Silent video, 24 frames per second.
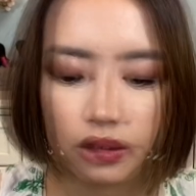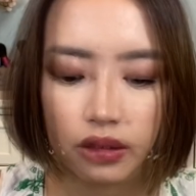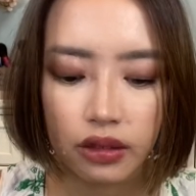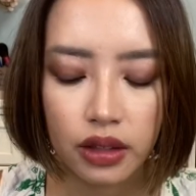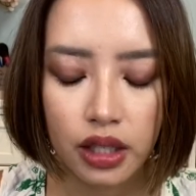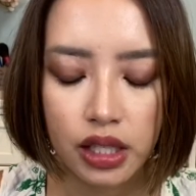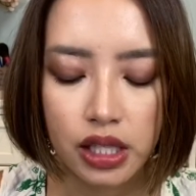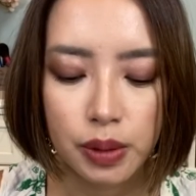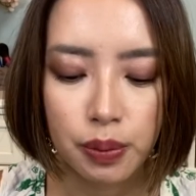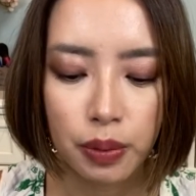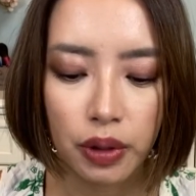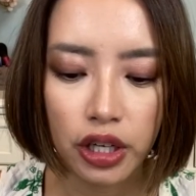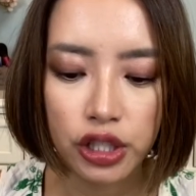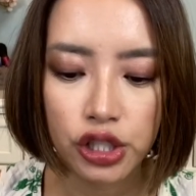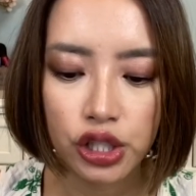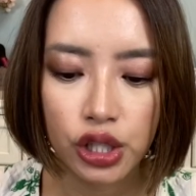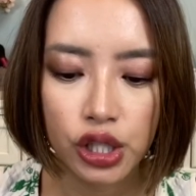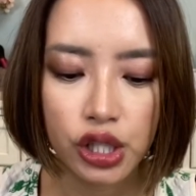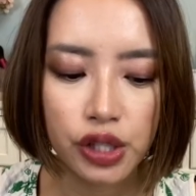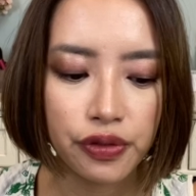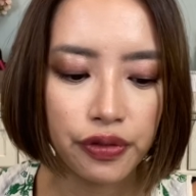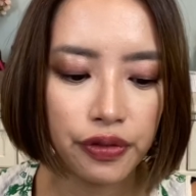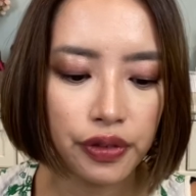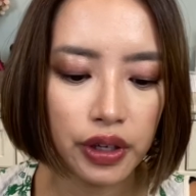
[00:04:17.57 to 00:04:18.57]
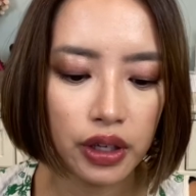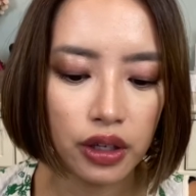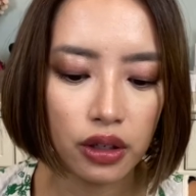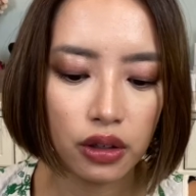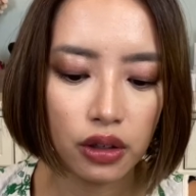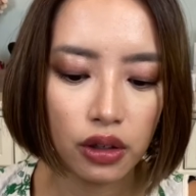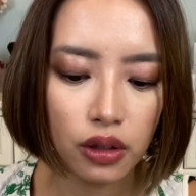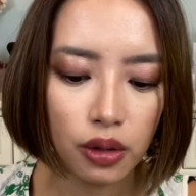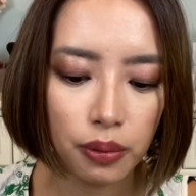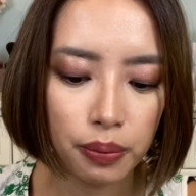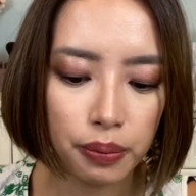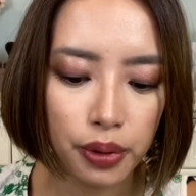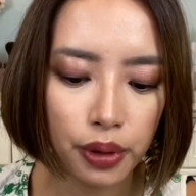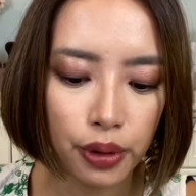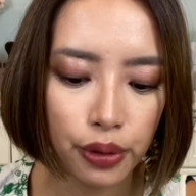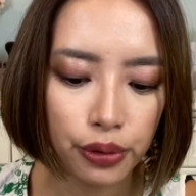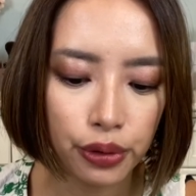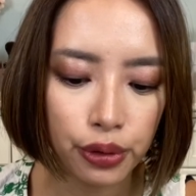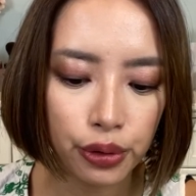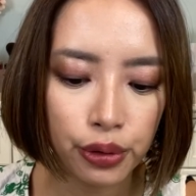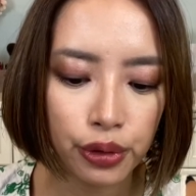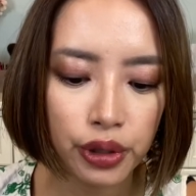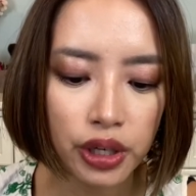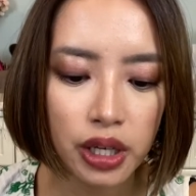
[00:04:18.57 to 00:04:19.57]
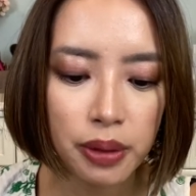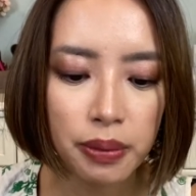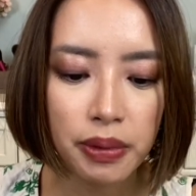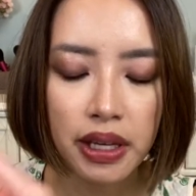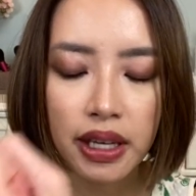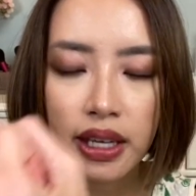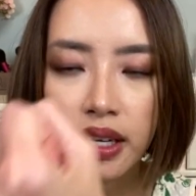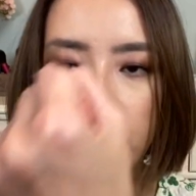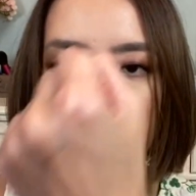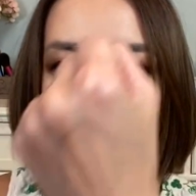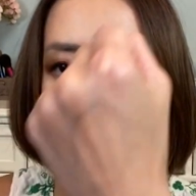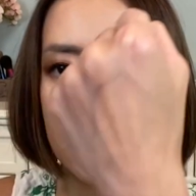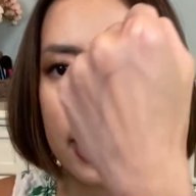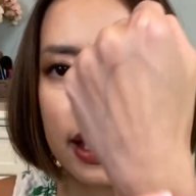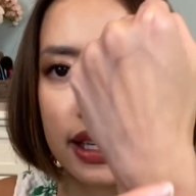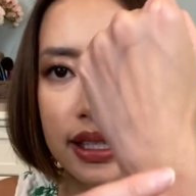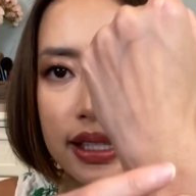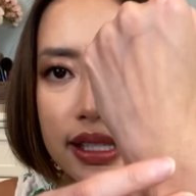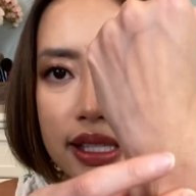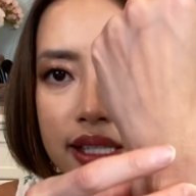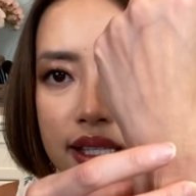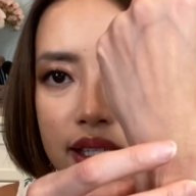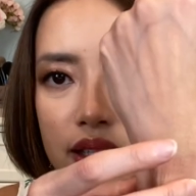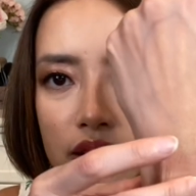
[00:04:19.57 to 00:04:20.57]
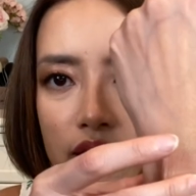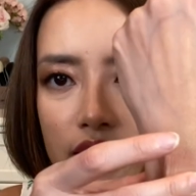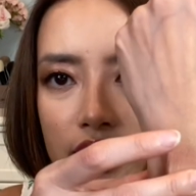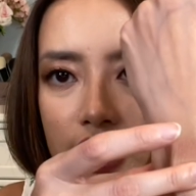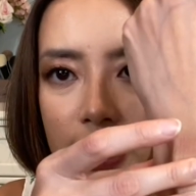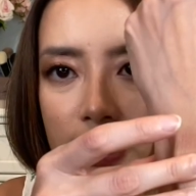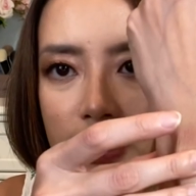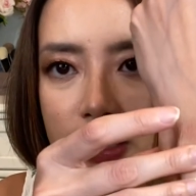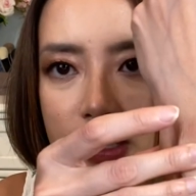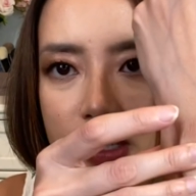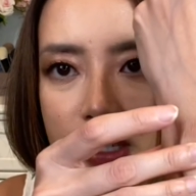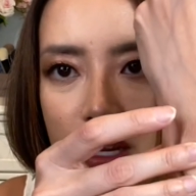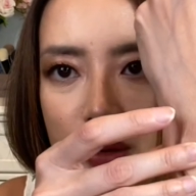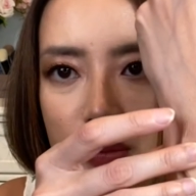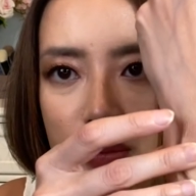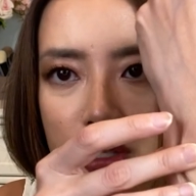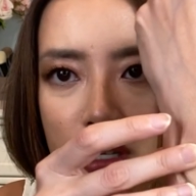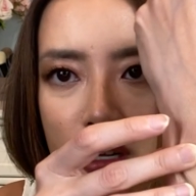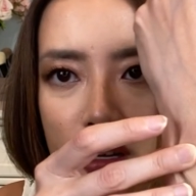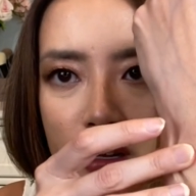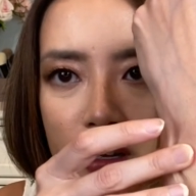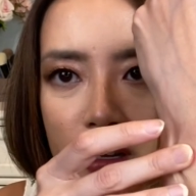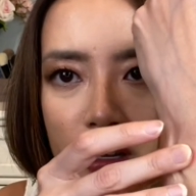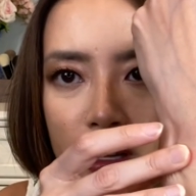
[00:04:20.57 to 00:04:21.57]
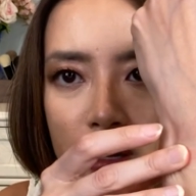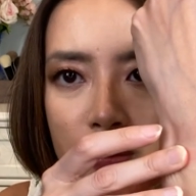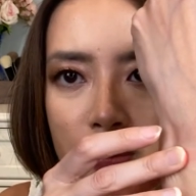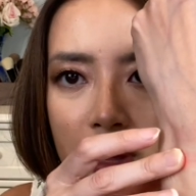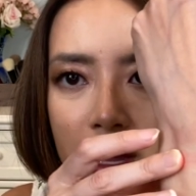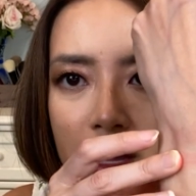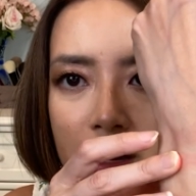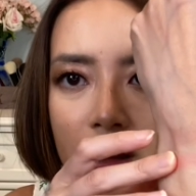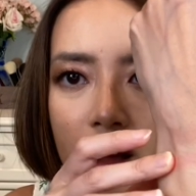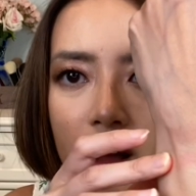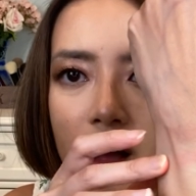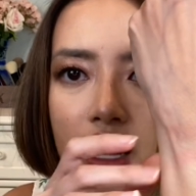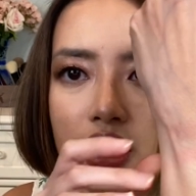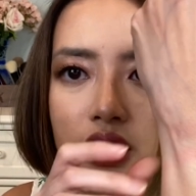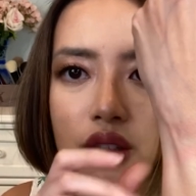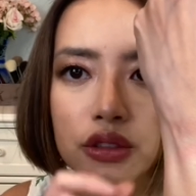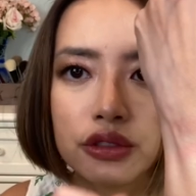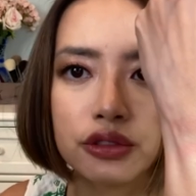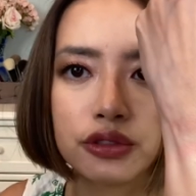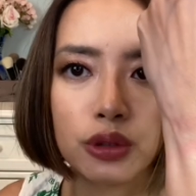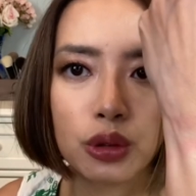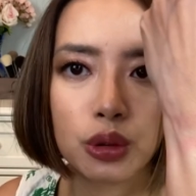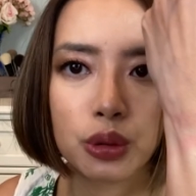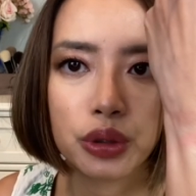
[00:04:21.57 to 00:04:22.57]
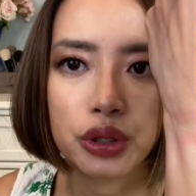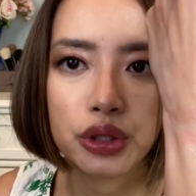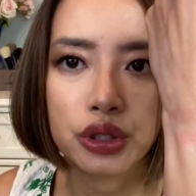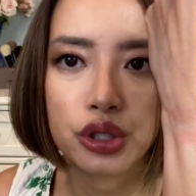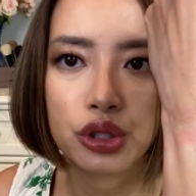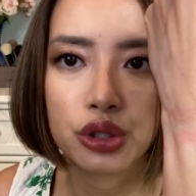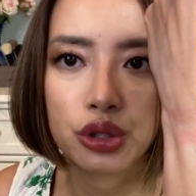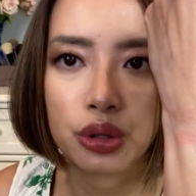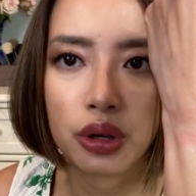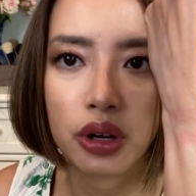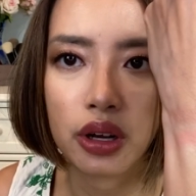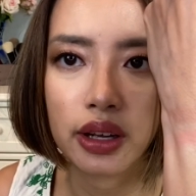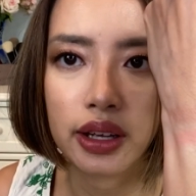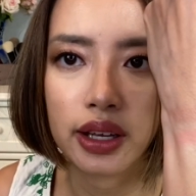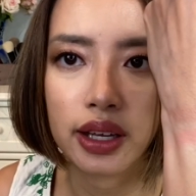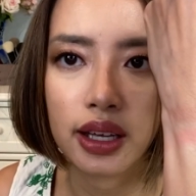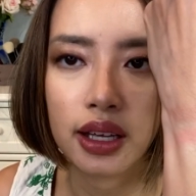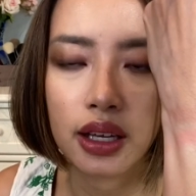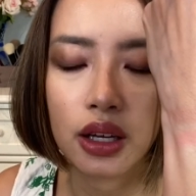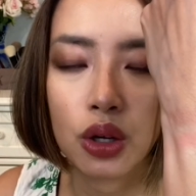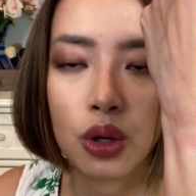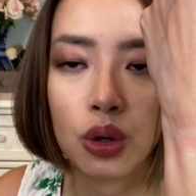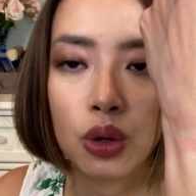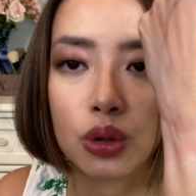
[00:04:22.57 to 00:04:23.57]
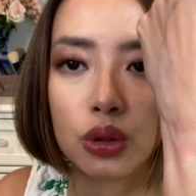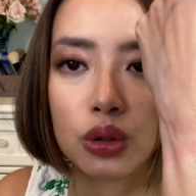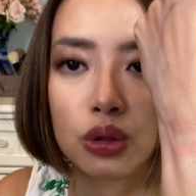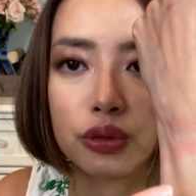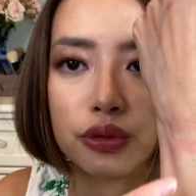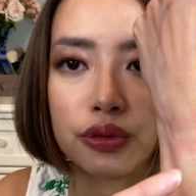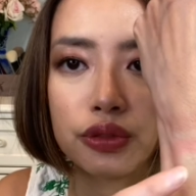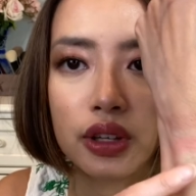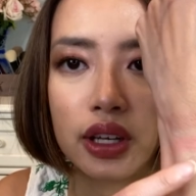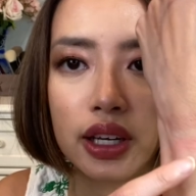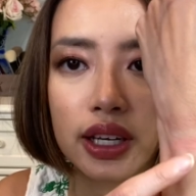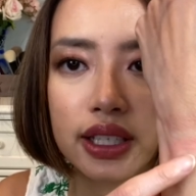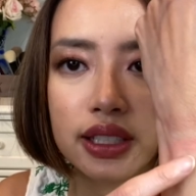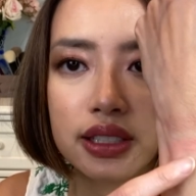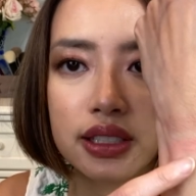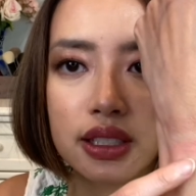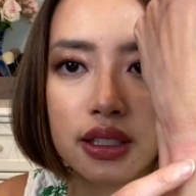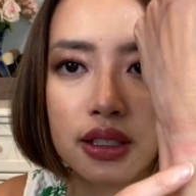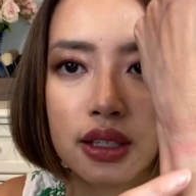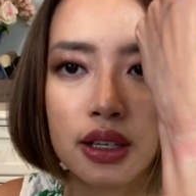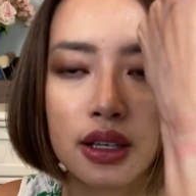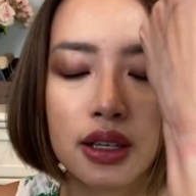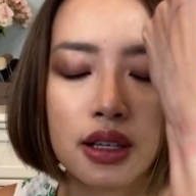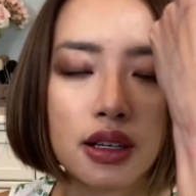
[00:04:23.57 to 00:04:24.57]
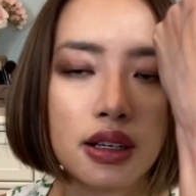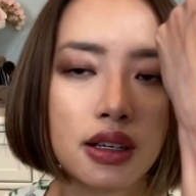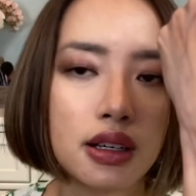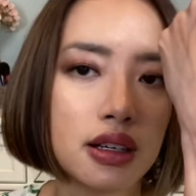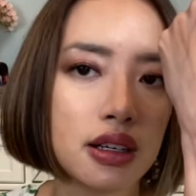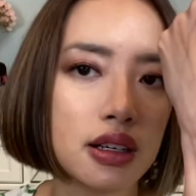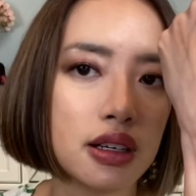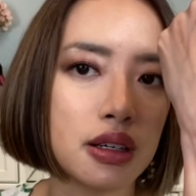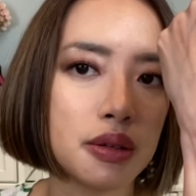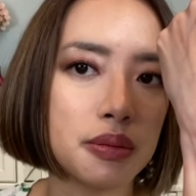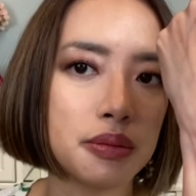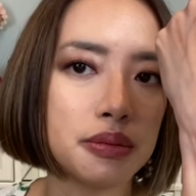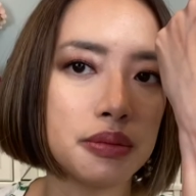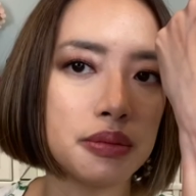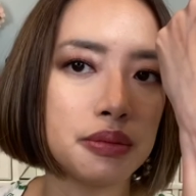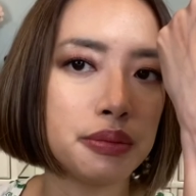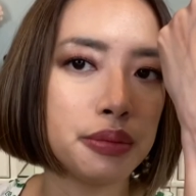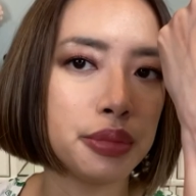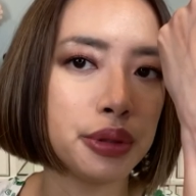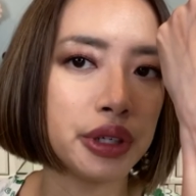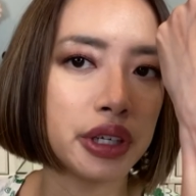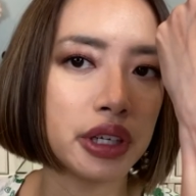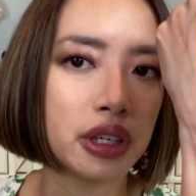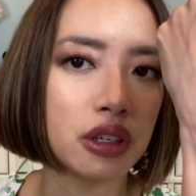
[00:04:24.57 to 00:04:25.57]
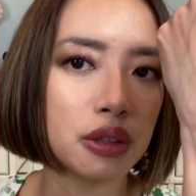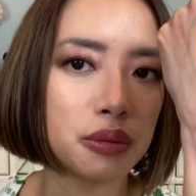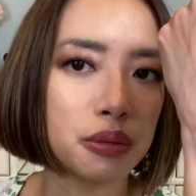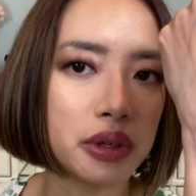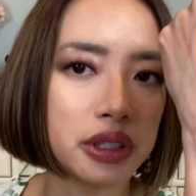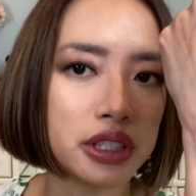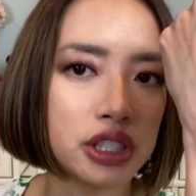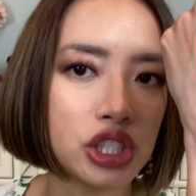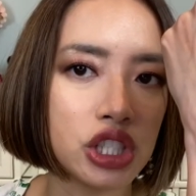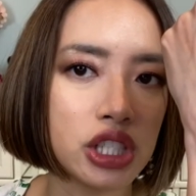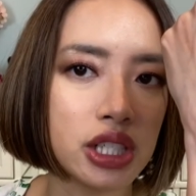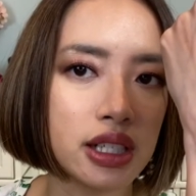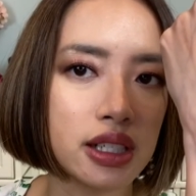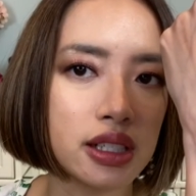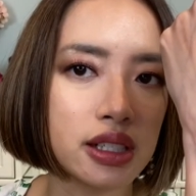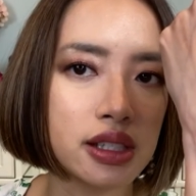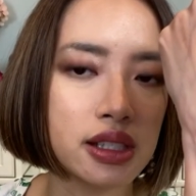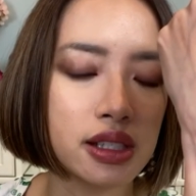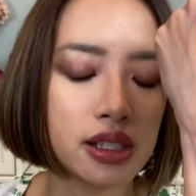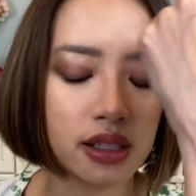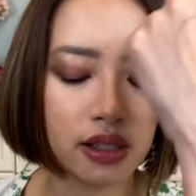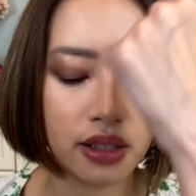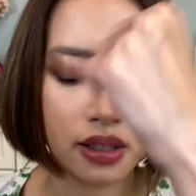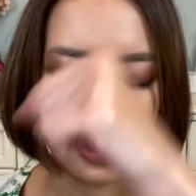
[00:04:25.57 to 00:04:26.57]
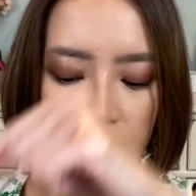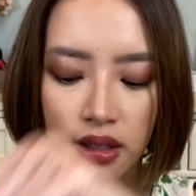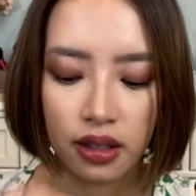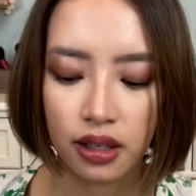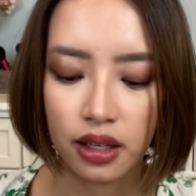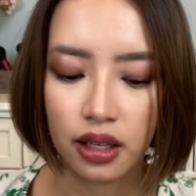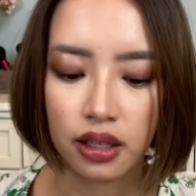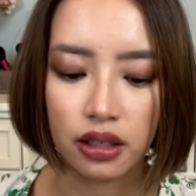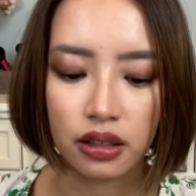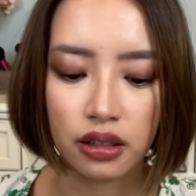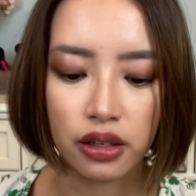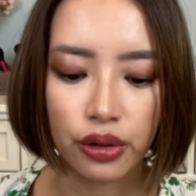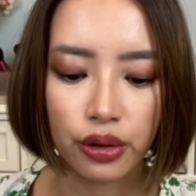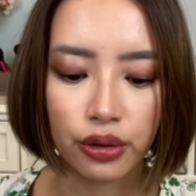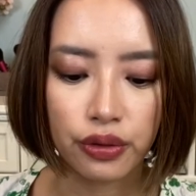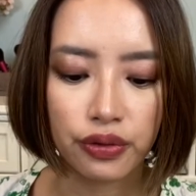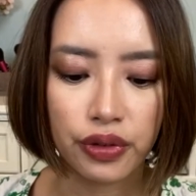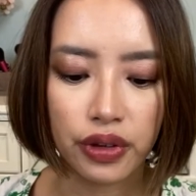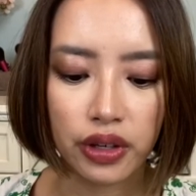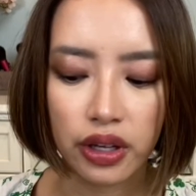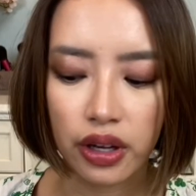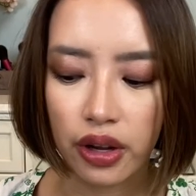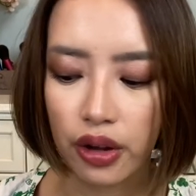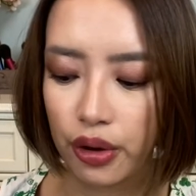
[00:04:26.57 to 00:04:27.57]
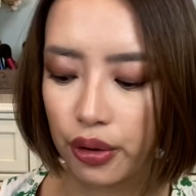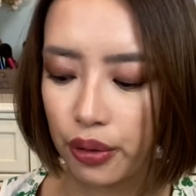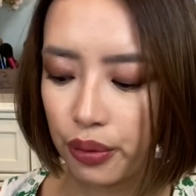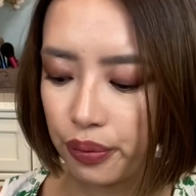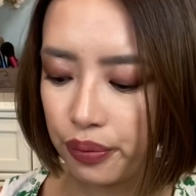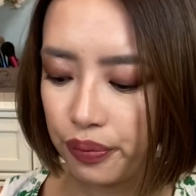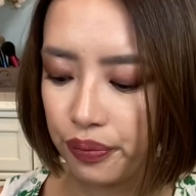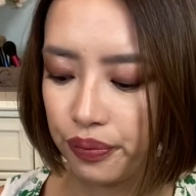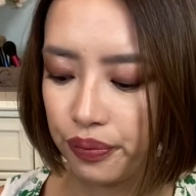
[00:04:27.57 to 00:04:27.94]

These blushes feel both creamy and silky at the same time, and I look forward to trying Coral Flight, um, putting on my cheeks in another video.